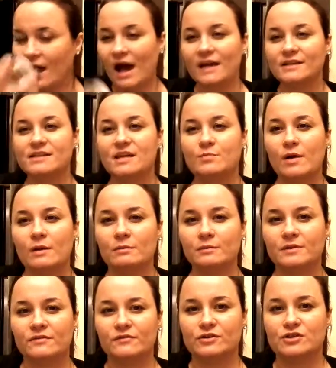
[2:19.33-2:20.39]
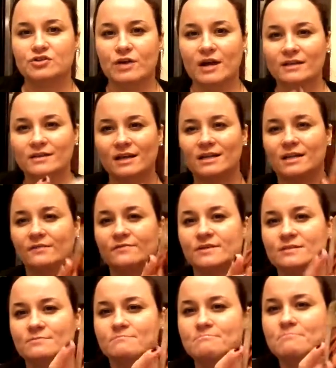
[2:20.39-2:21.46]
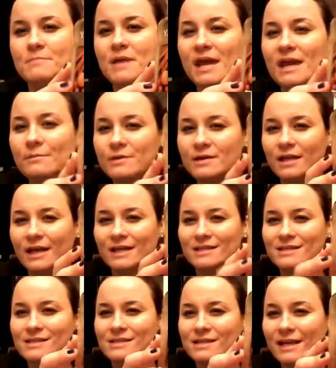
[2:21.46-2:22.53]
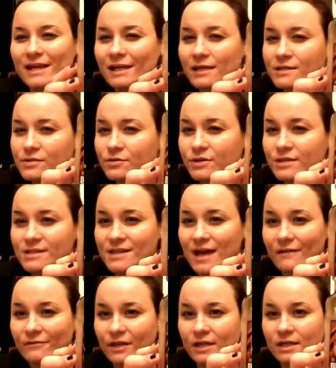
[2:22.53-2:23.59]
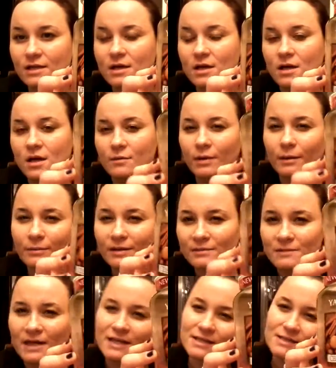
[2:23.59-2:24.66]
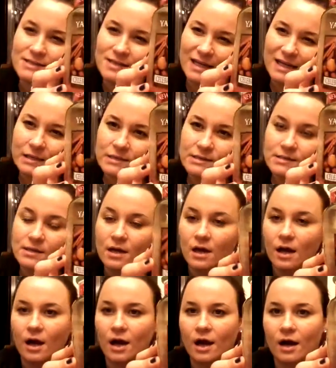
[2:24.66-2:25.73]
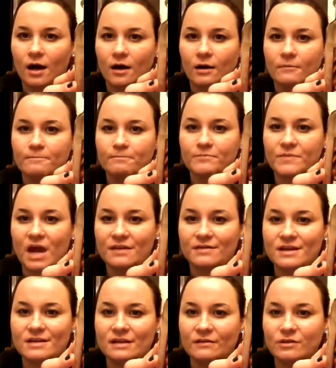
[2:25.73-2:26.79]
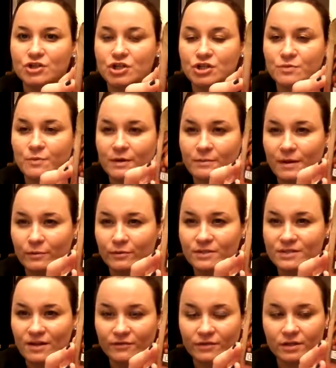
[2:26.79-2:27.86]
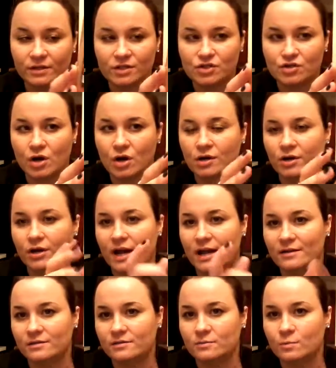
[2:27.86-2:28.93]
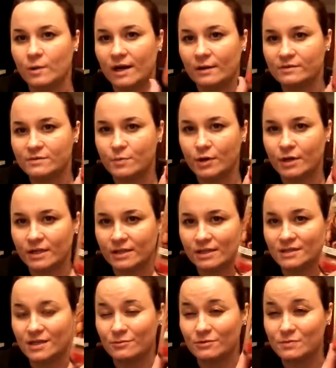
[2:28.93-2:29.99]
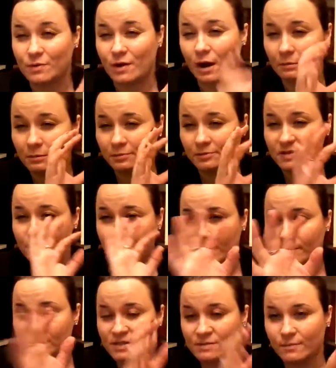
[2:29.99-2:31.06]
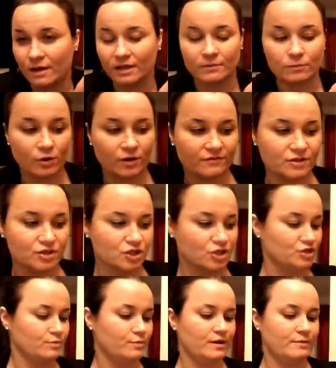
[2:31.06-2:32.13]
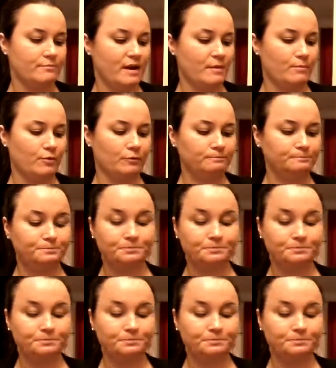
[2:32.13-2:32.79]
I'd say probably for strength, I'd give this maybe like a 6 or a 7, probably like a 6. I think that the gingerbread maple is definitely stronger, and when I was burning this, I was probably smelling more of the gingerbread maple.